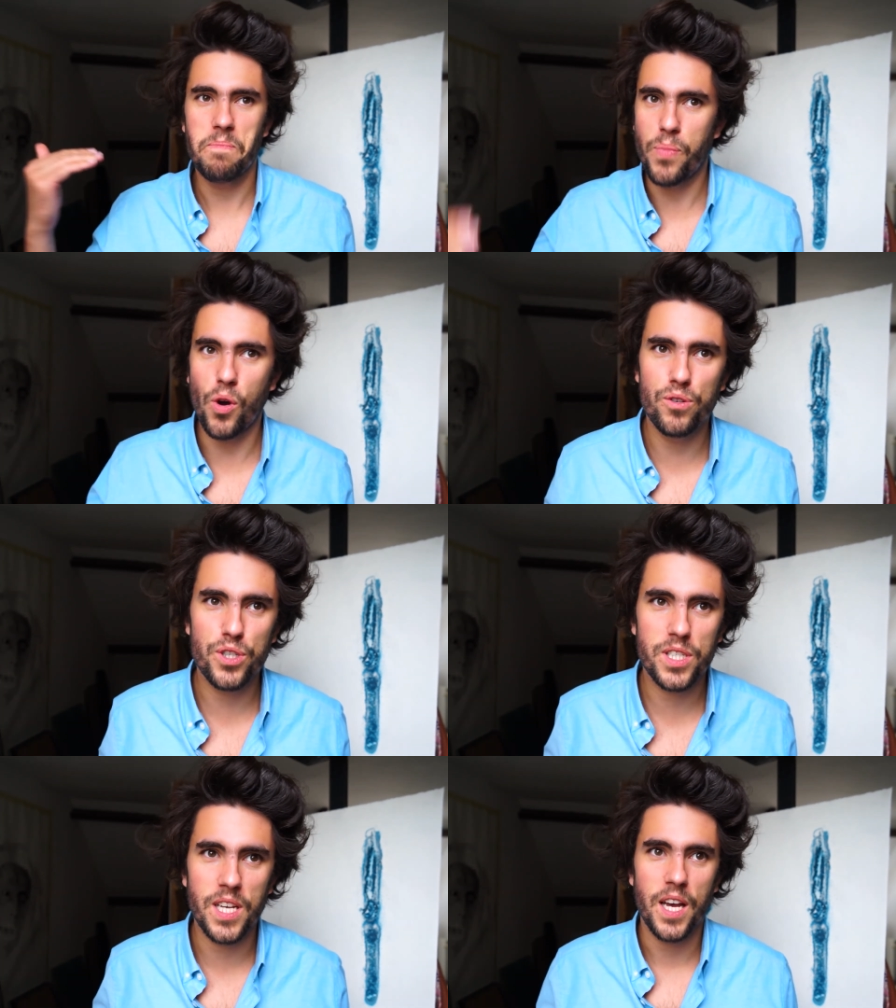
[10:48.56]

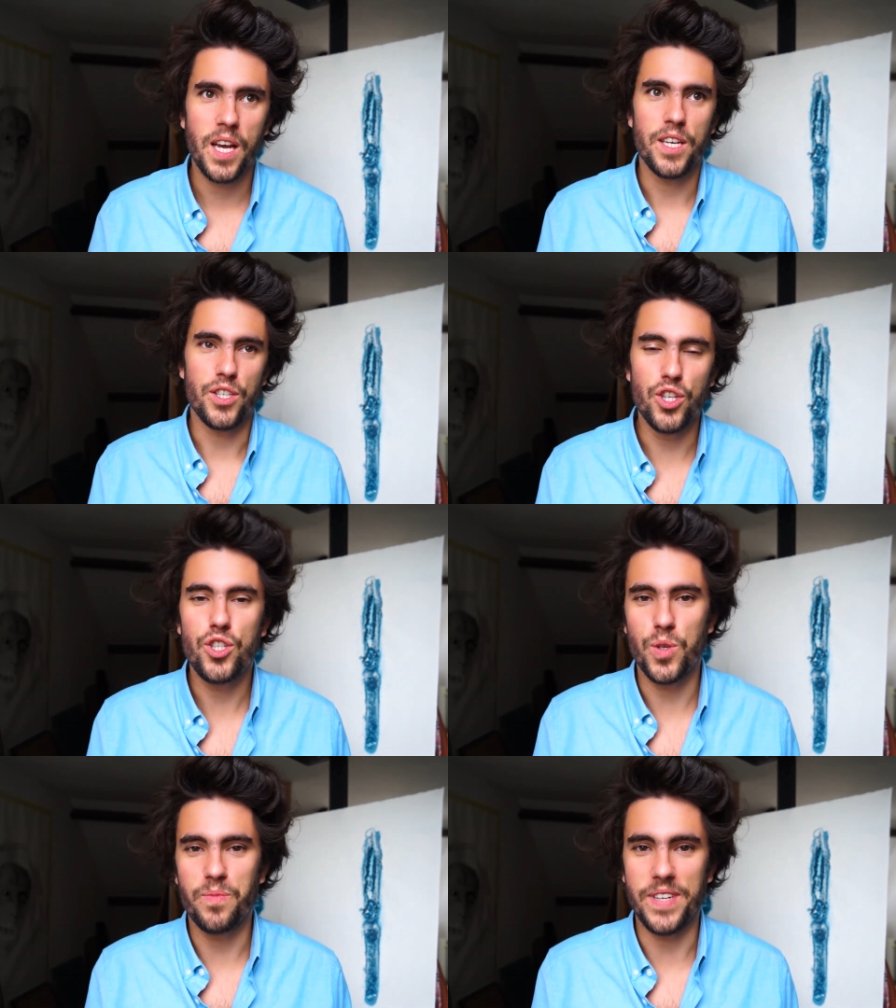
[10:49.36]
post
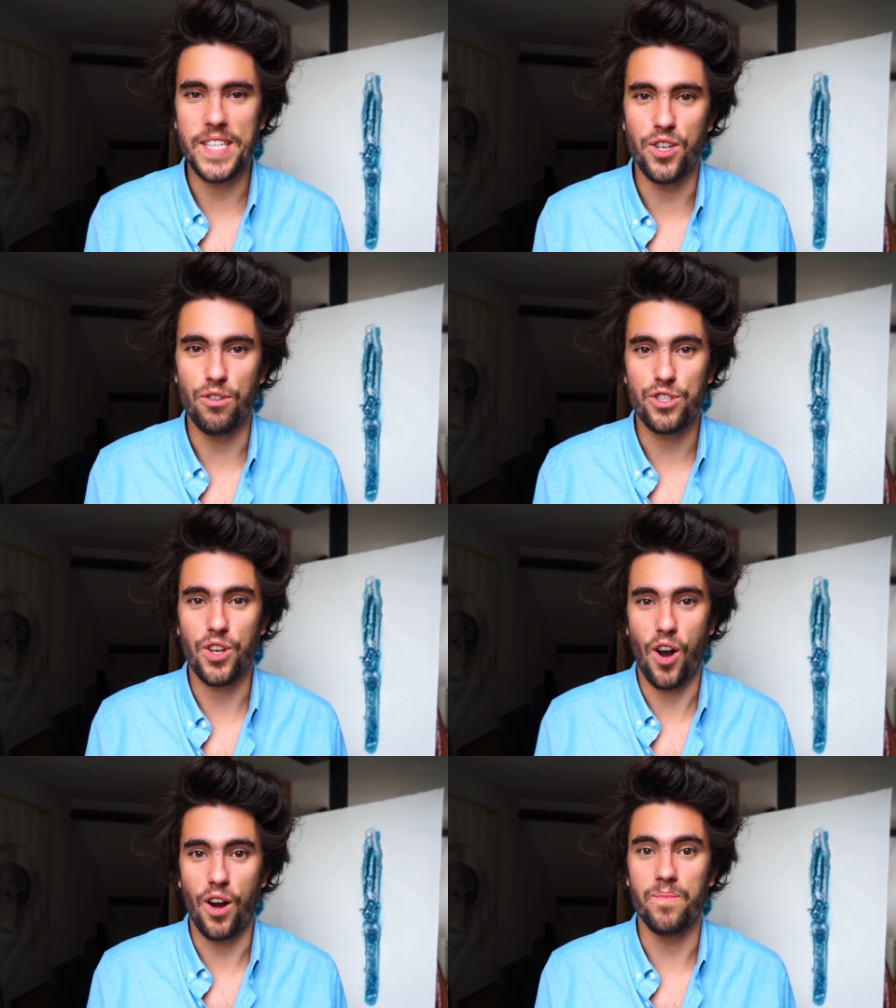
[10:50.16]
YouTube videos
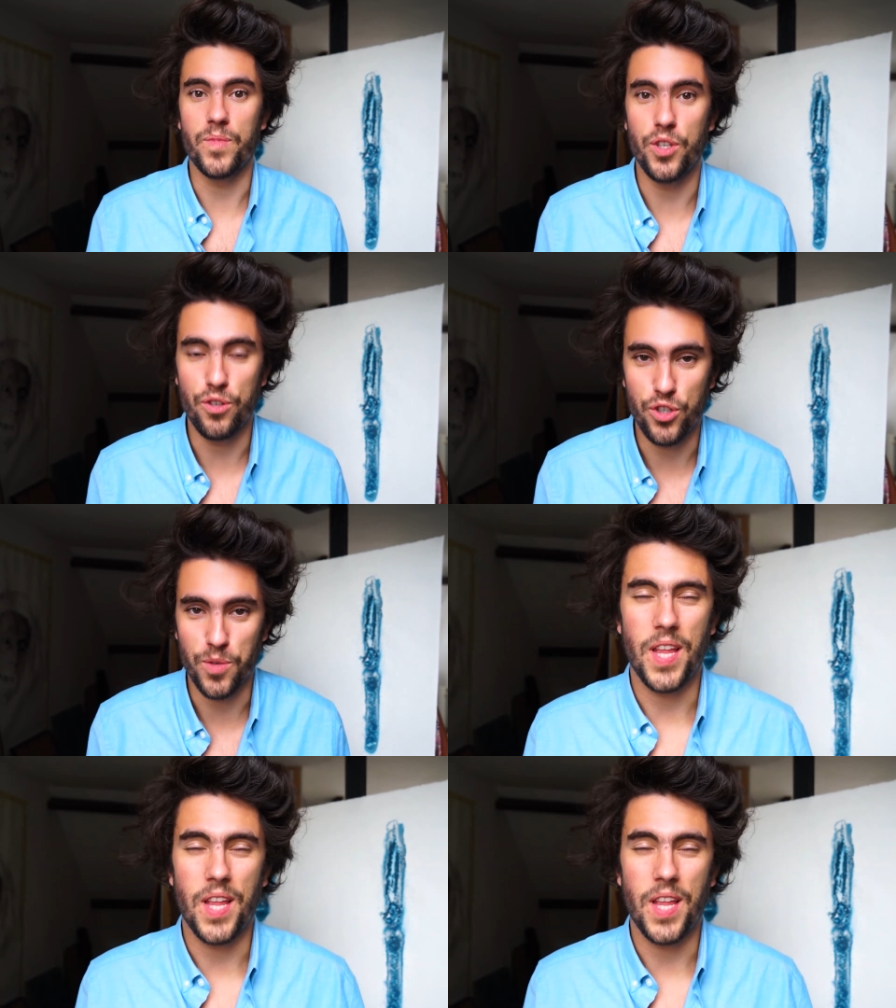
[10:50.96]
on YouTube.